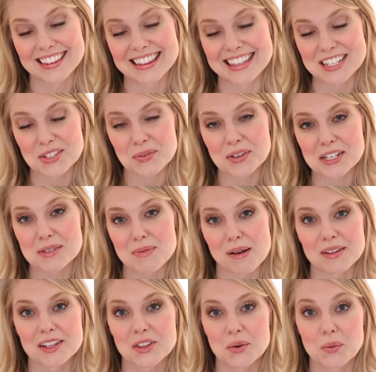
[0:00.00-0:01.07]
this one is
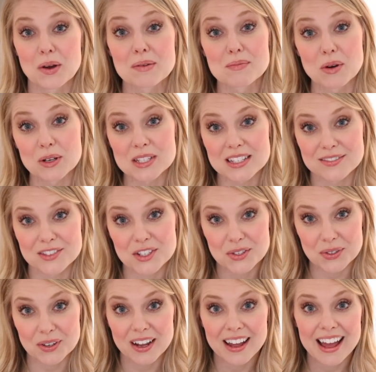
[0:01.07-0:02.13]
probably the one most of
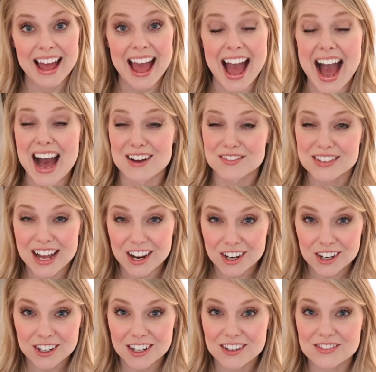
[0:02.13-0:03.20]
you have not
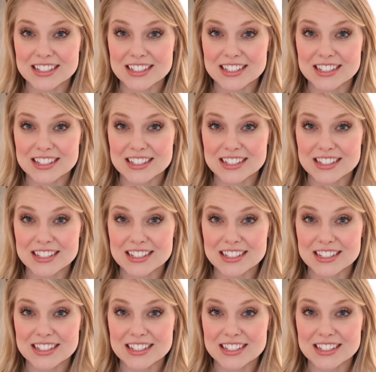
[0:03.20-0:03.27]
heard of.